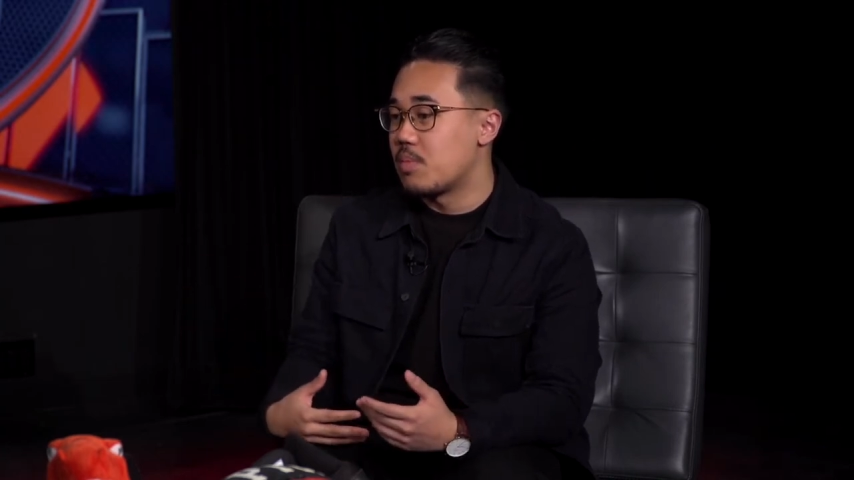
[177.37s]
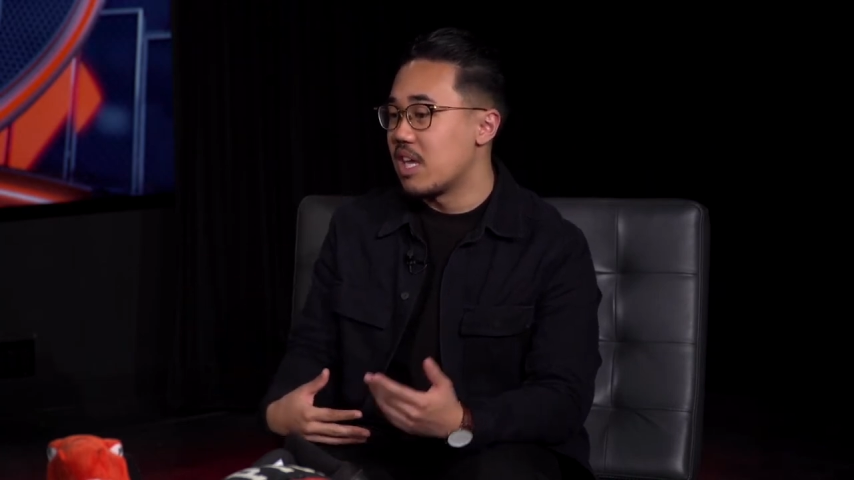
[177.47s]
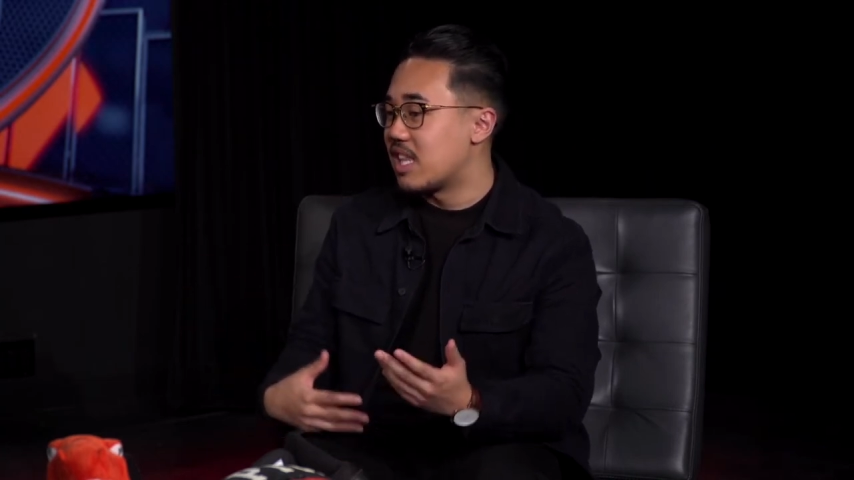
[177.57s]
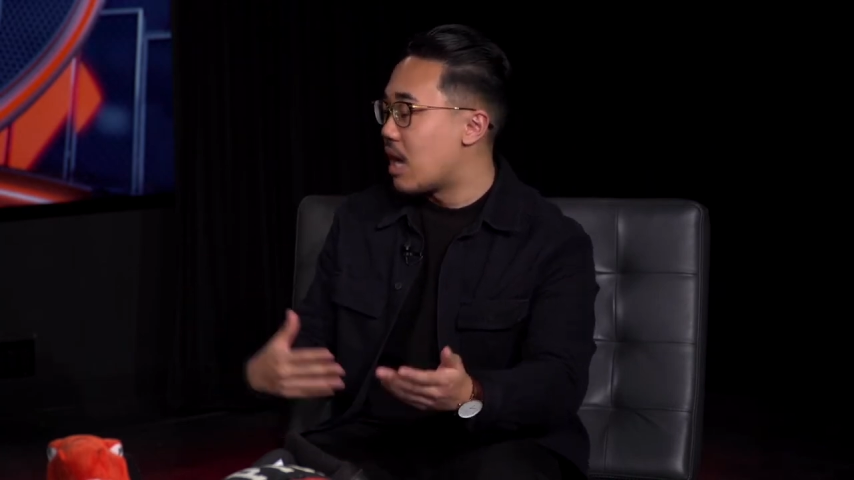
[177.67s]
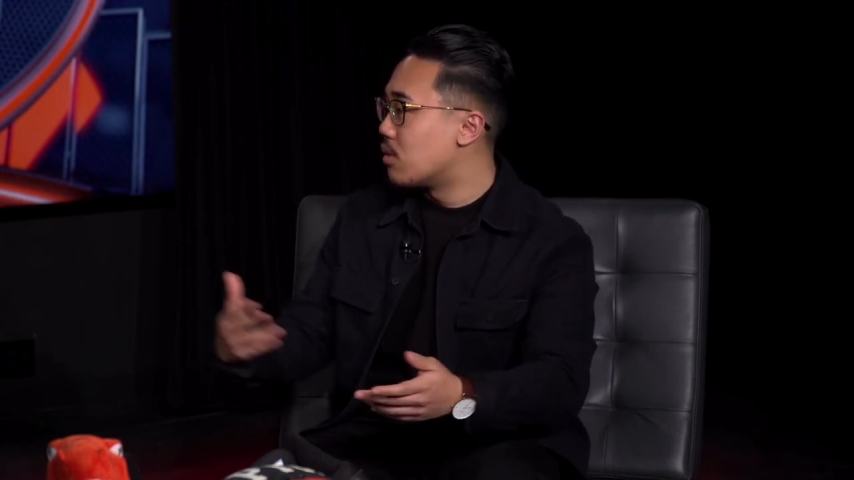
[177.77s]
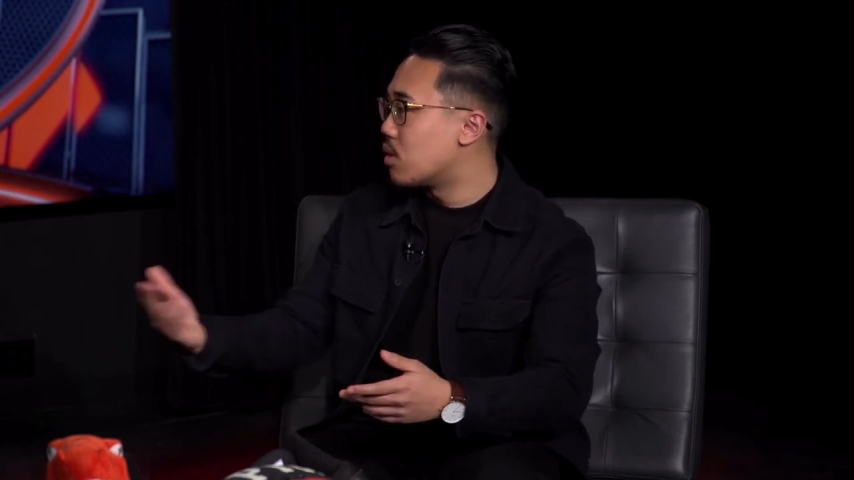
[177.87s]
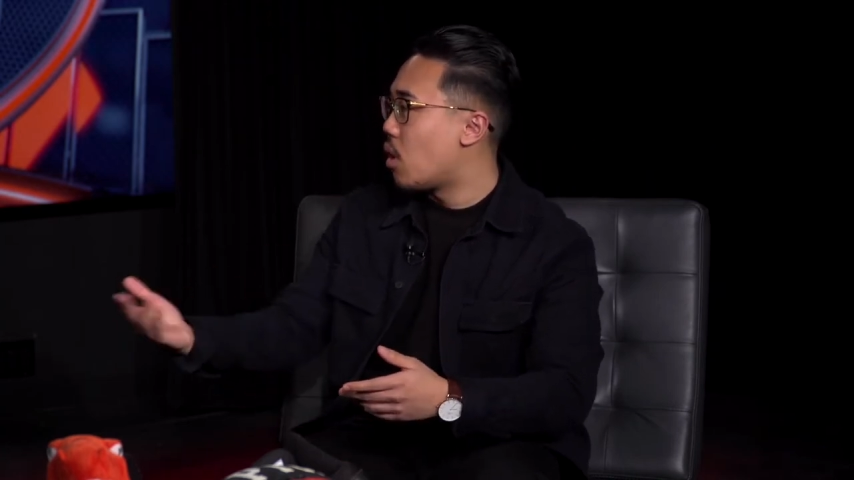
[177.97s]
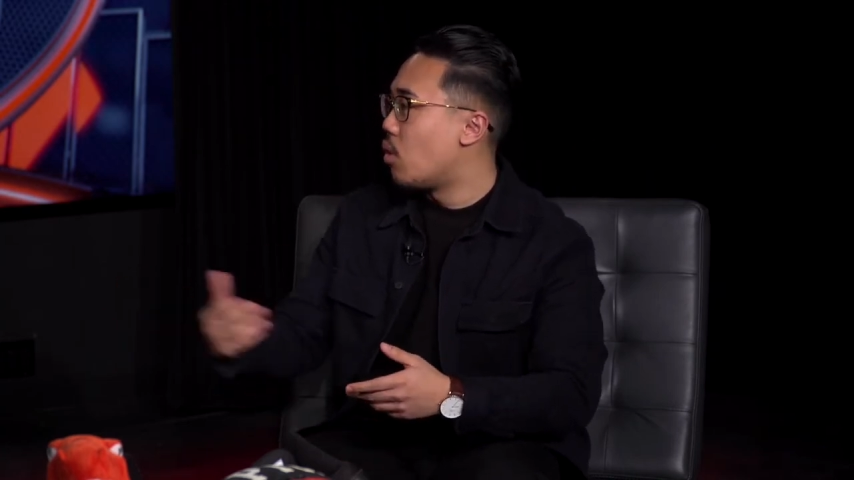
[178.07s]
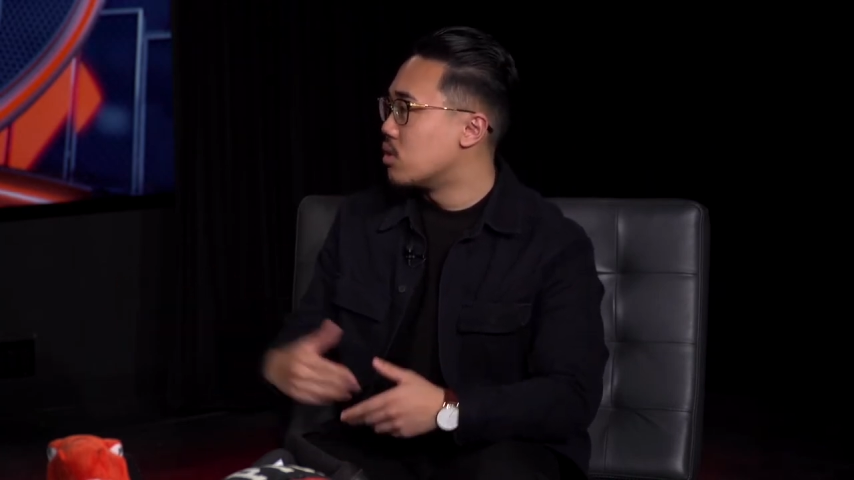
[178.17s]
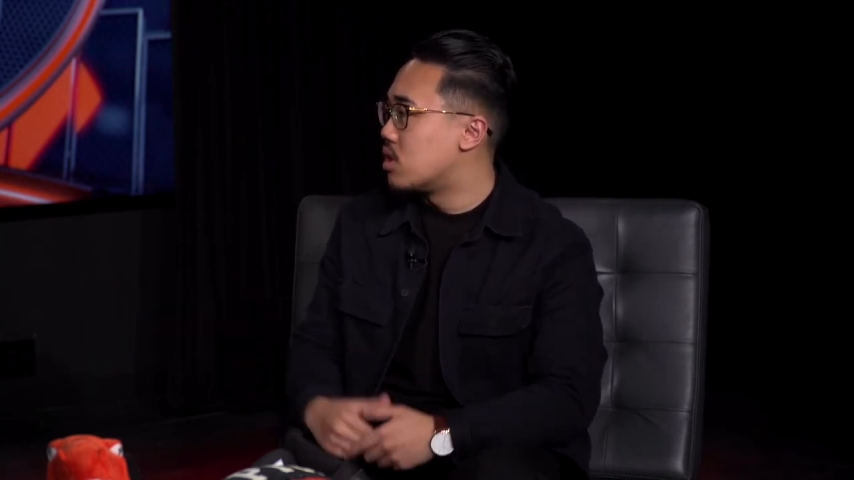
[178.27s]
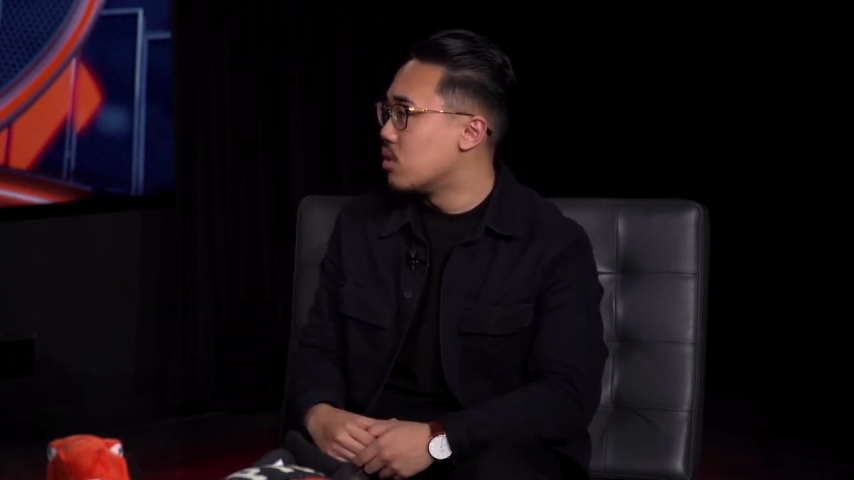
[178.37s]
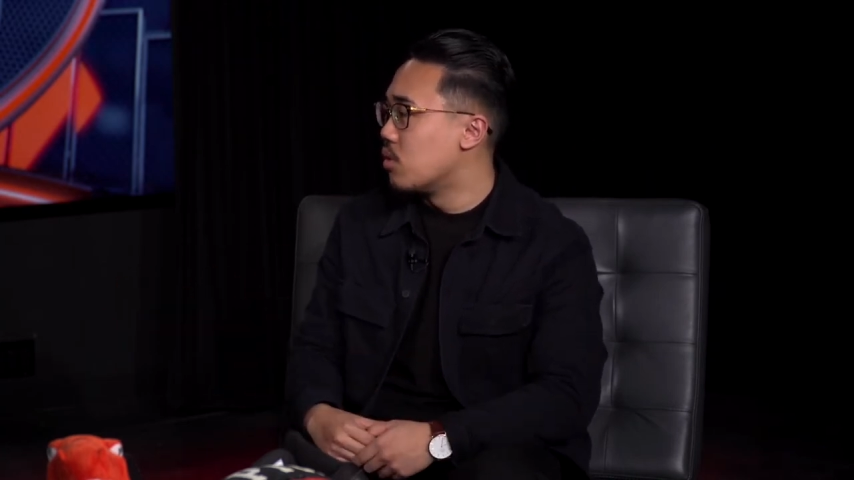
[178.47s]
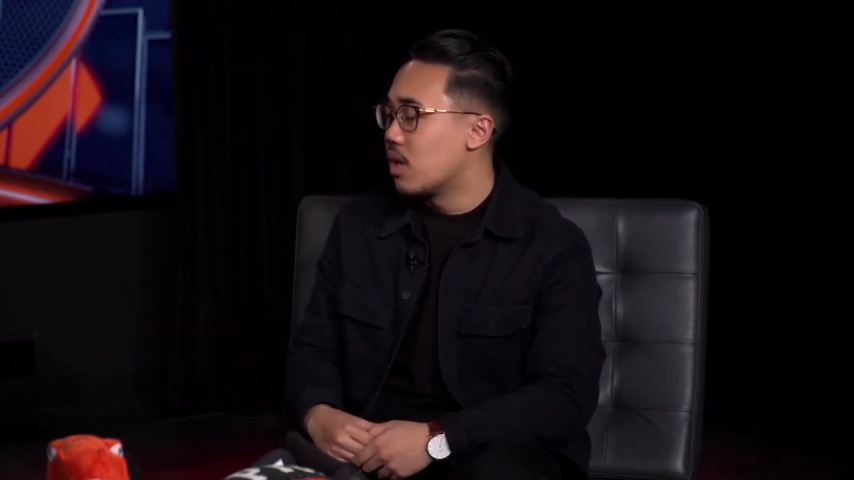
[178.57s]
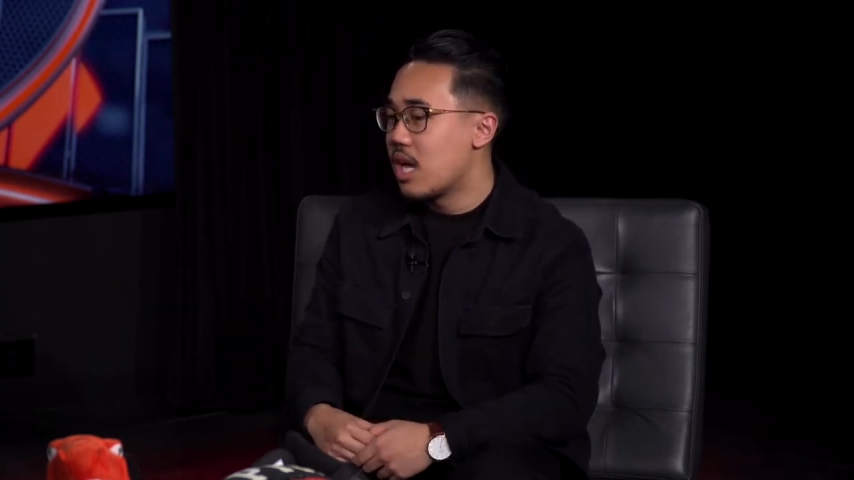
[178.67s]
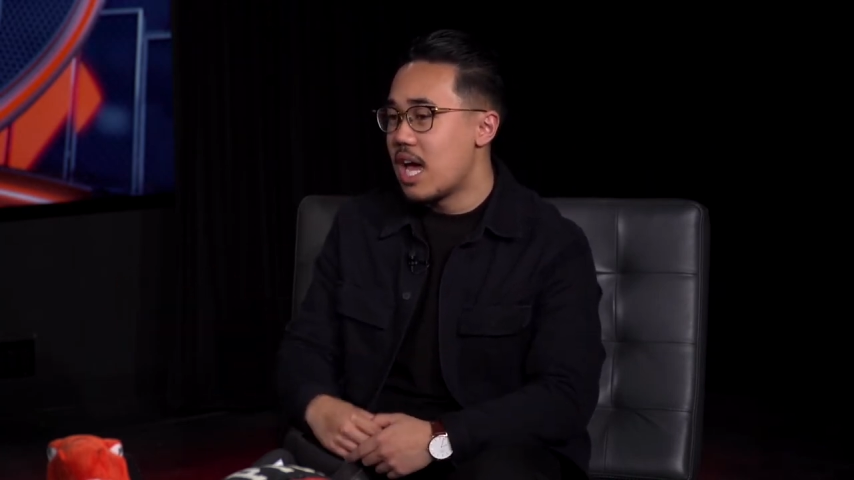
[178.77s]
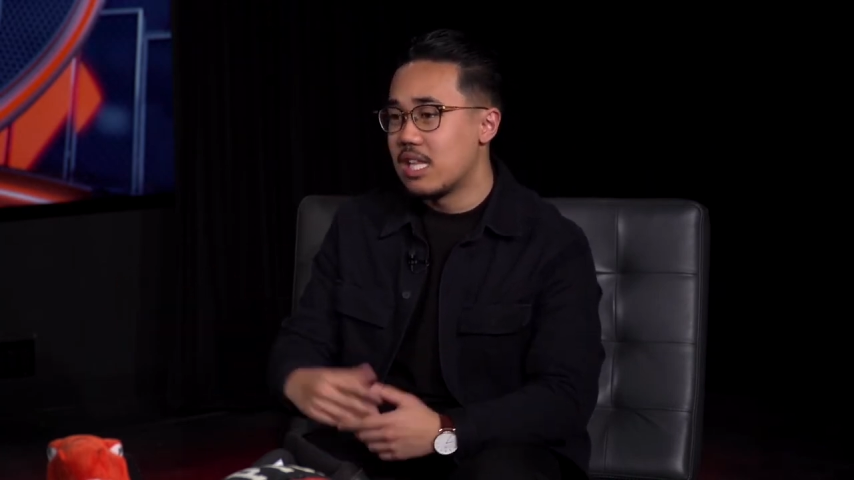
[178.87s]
being down 0-2.